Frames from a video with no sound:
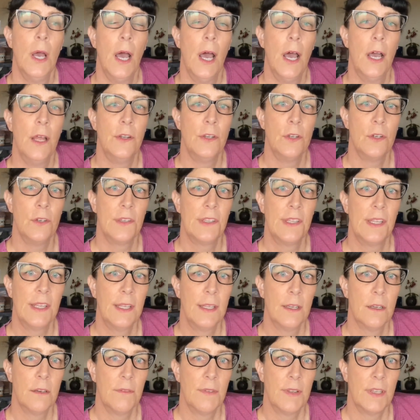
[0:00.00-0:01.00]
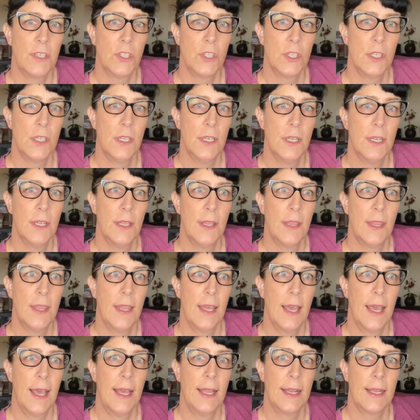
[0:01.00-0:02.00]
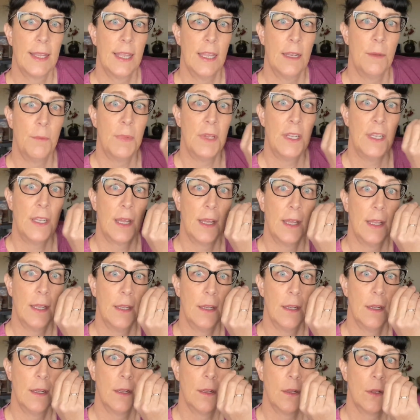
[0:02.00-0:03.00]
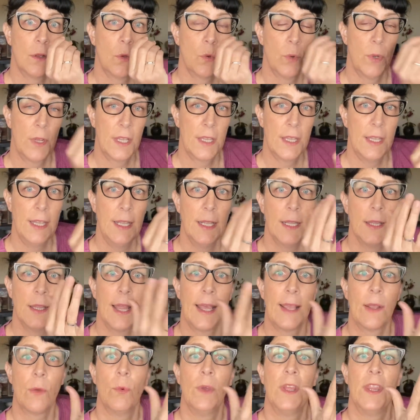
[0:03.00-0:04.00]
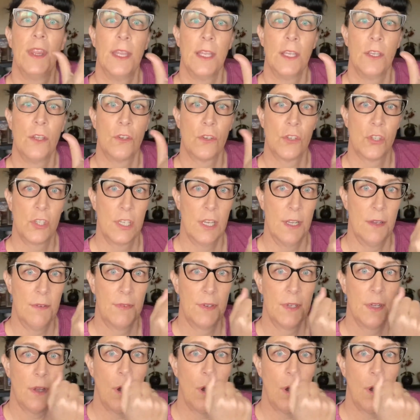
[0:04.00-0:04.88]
a nursing intervention that can be done quickly, like within your shift.